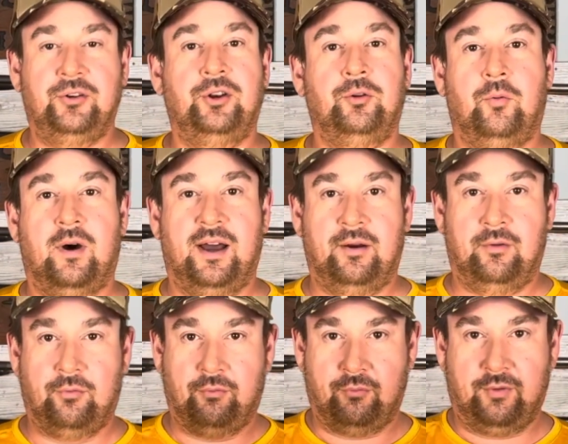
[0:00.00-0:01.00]
Do you want
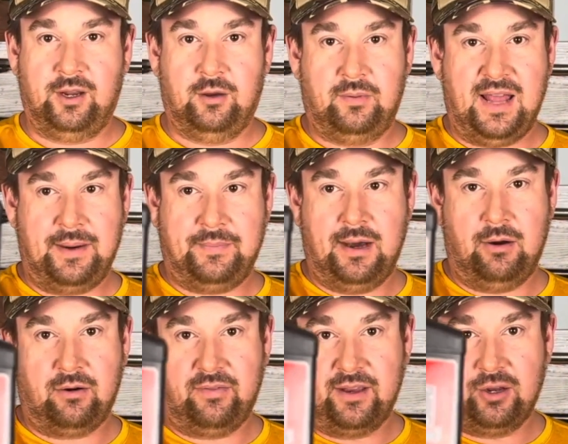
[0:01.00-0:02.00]
real black powder
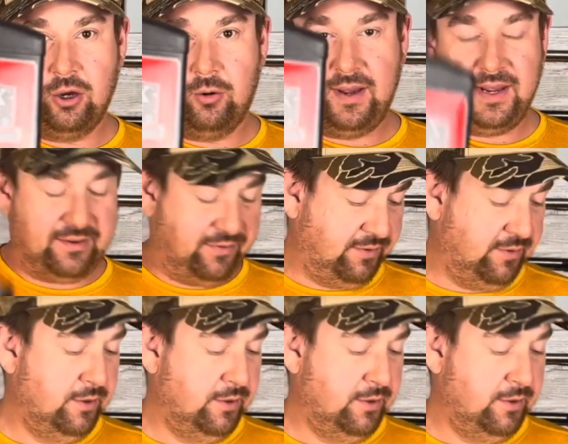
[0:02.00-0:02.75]
like GoX?